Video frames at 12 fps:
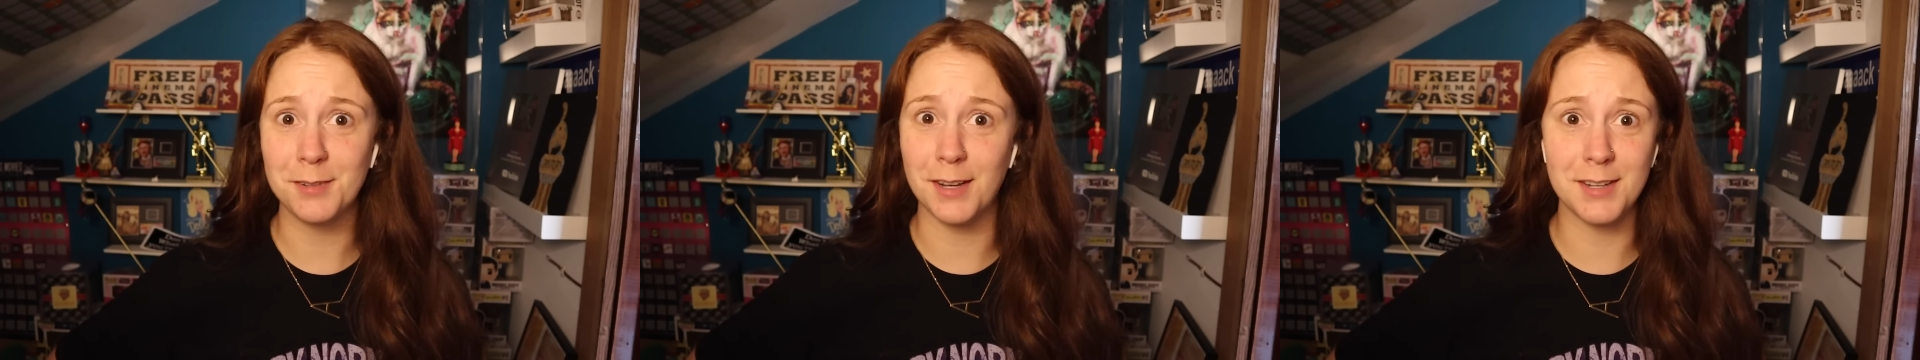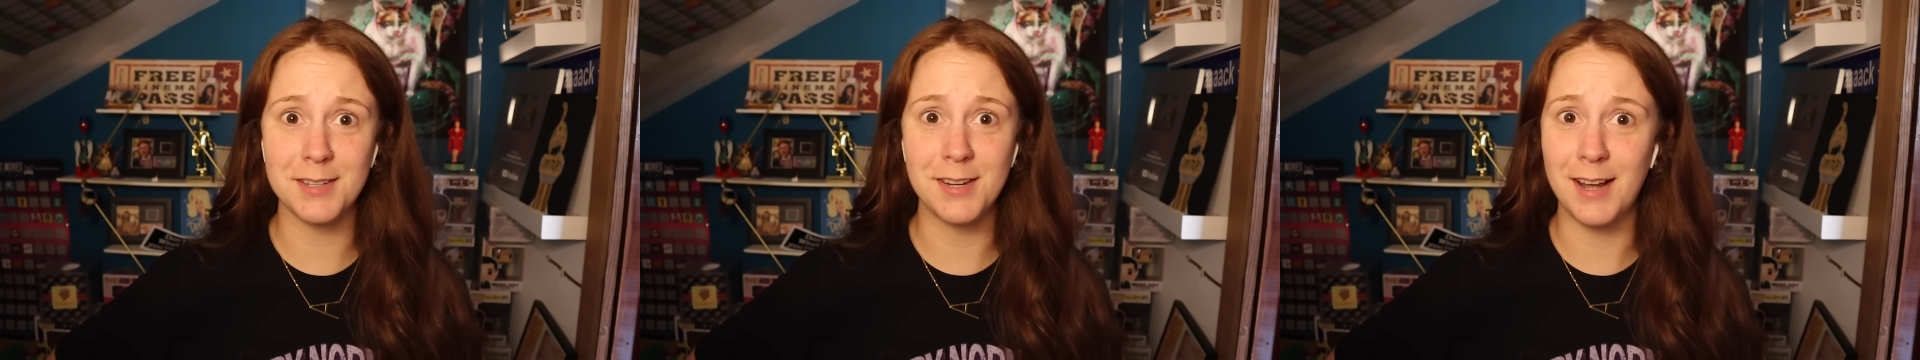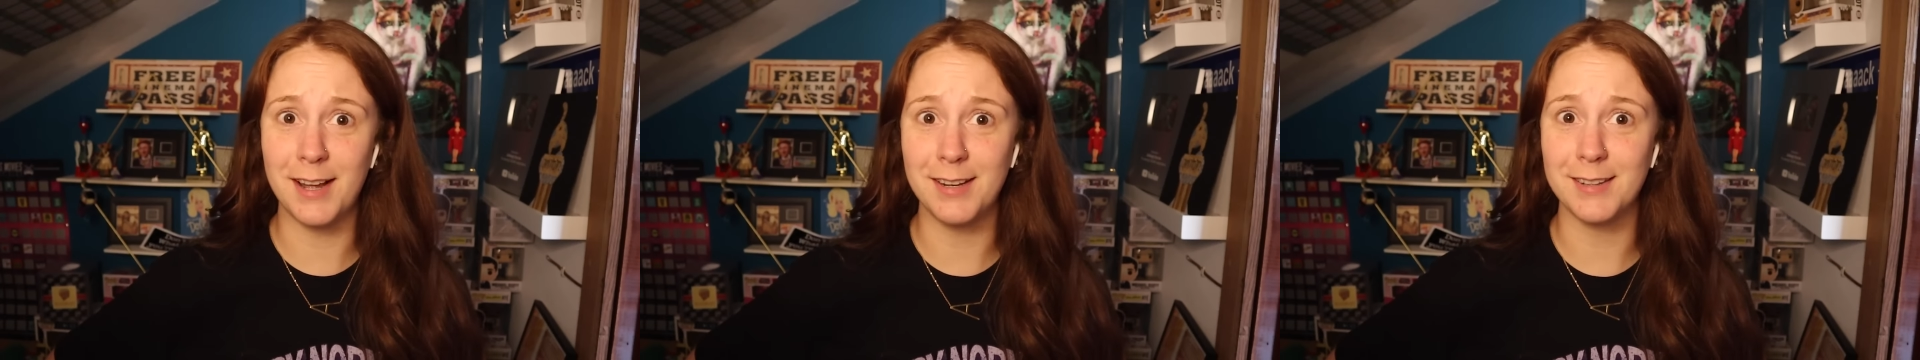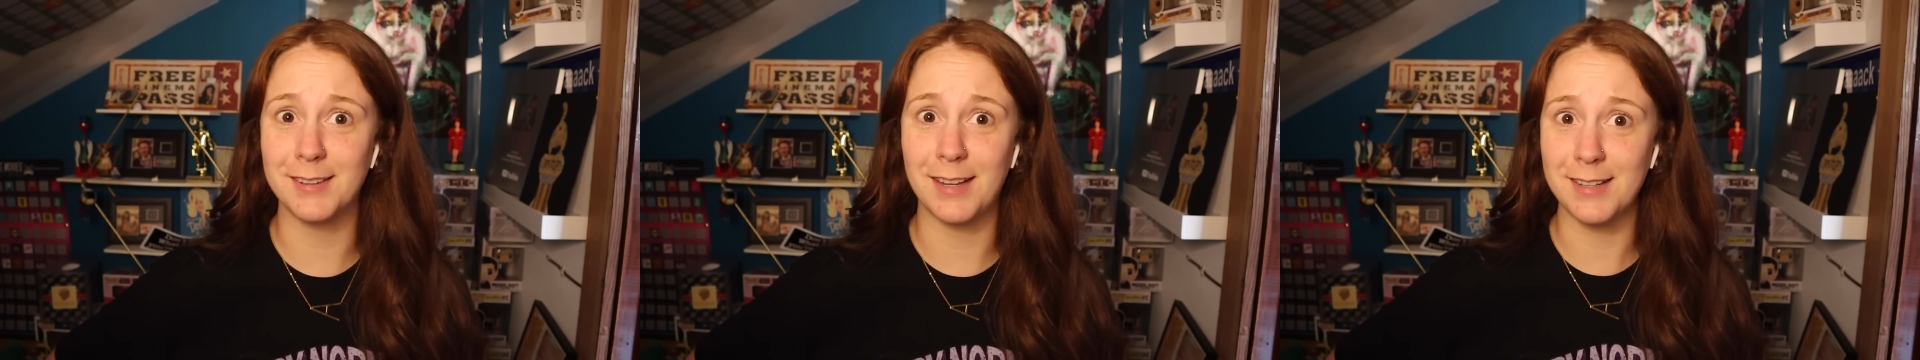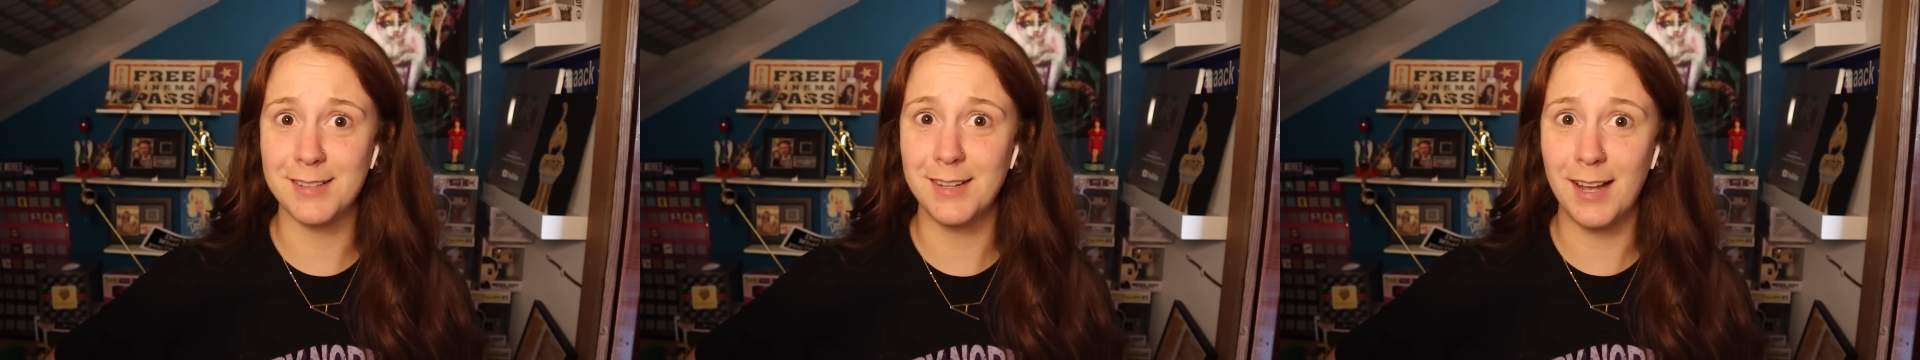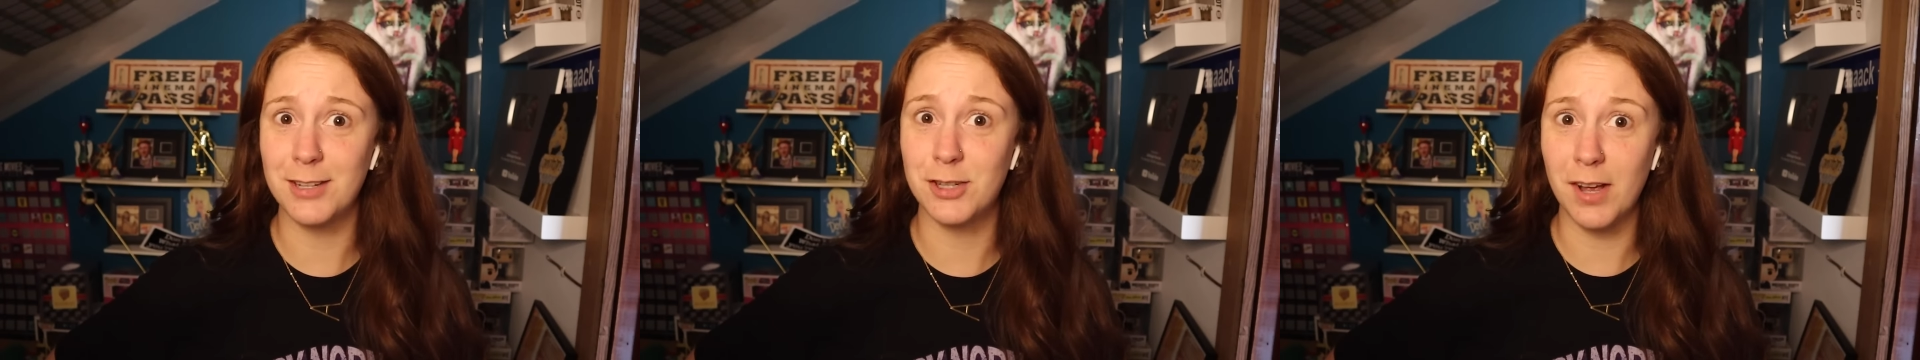That's not that's
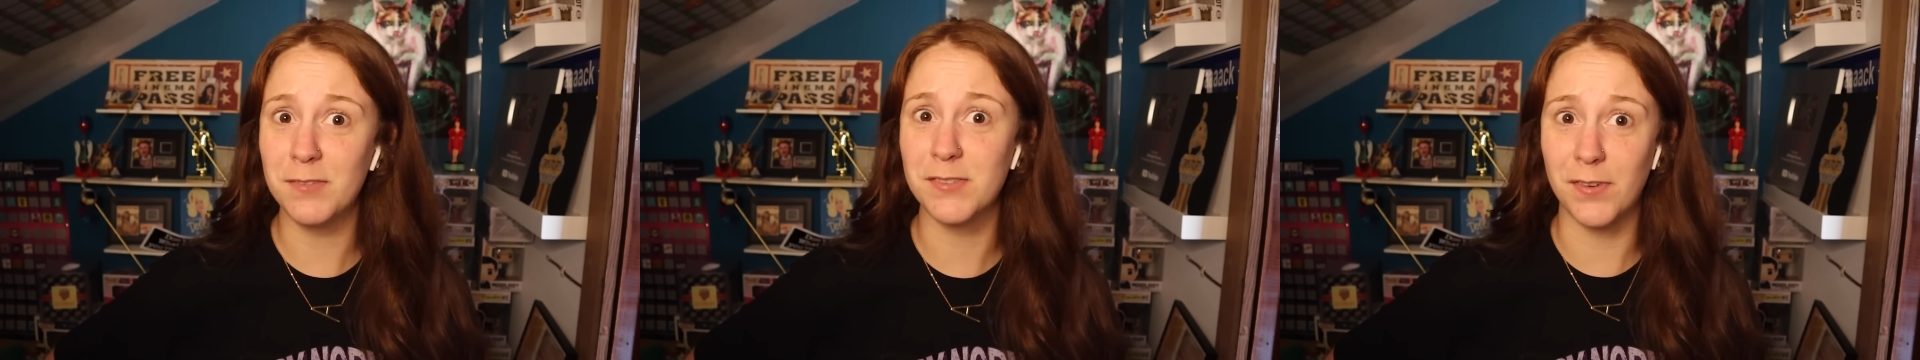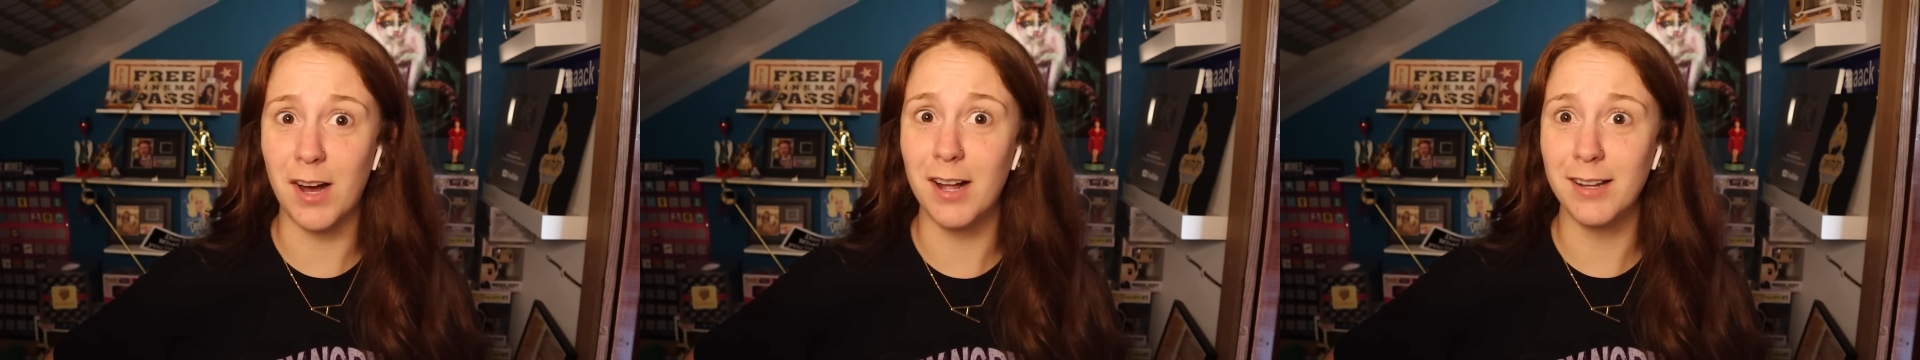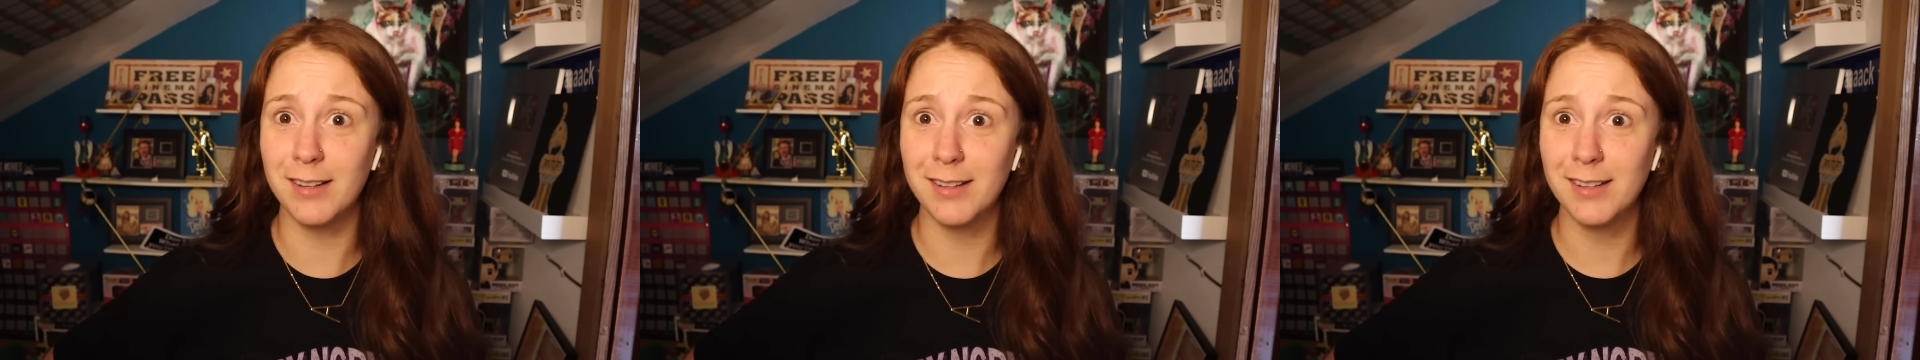not Jeff's fault.